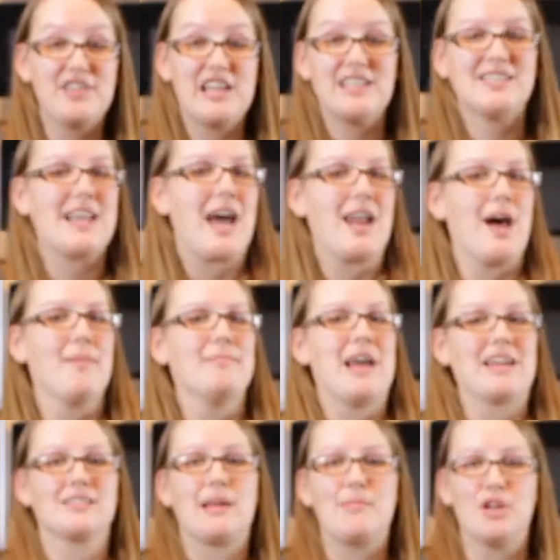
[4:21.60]
these, and up
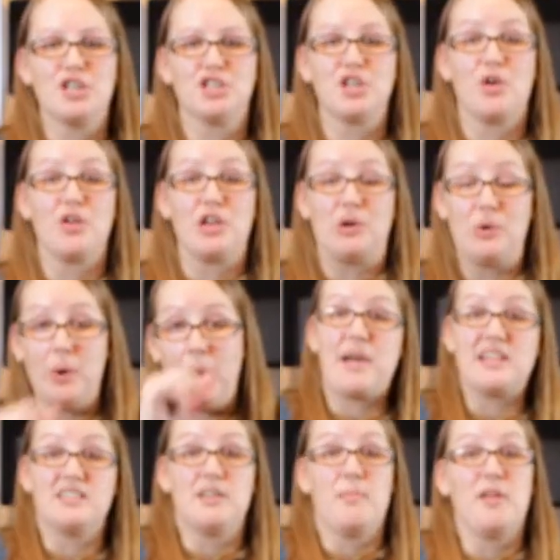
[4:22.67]
next I'm going to show you
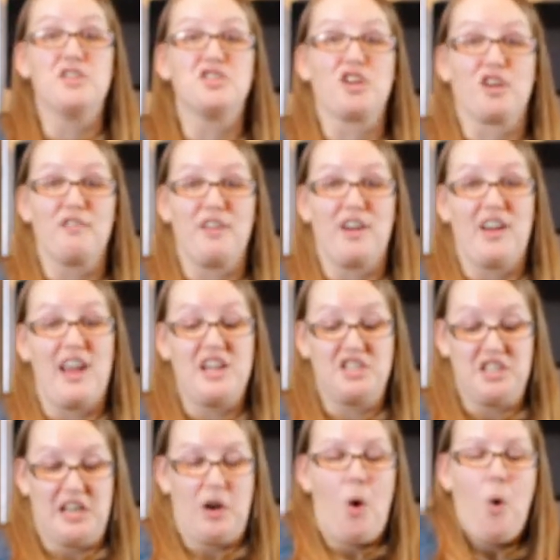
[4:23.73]
my cinnamon sugar
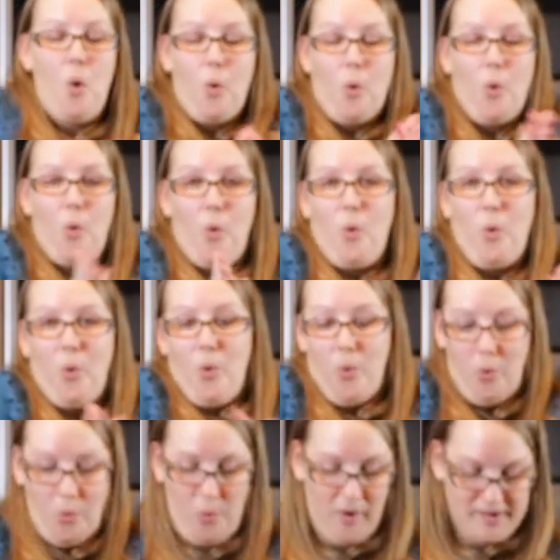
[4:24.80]
variation.
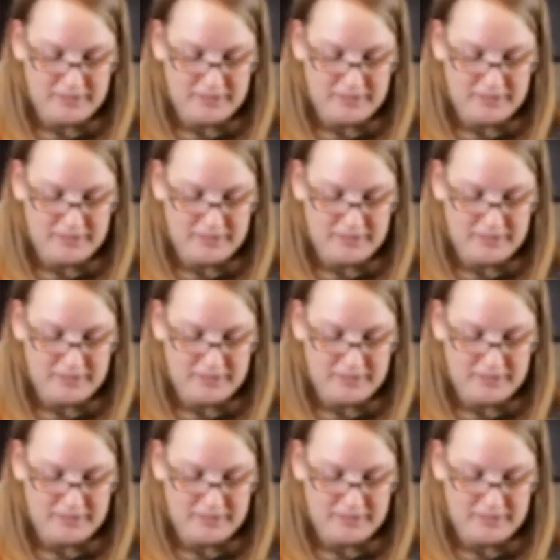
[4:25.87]
Ooh.